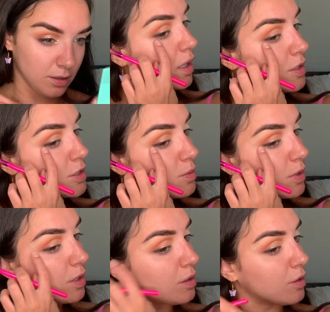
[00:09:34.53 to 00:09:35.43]
I just want
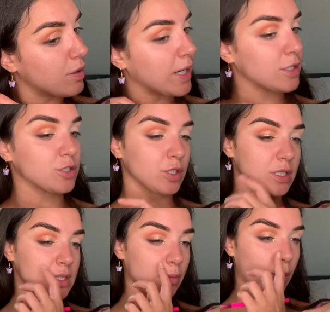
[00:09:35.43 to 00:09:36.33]
a little extra
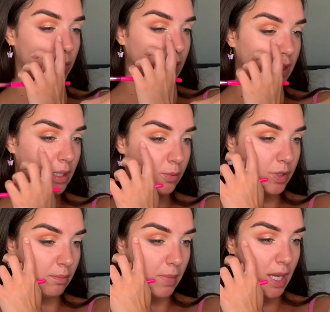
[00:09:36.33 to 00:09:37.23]
because then when we clean up with
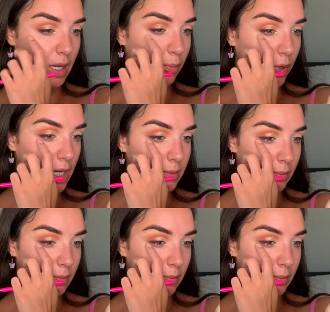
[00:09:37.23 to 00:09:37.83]
a makeup wipe,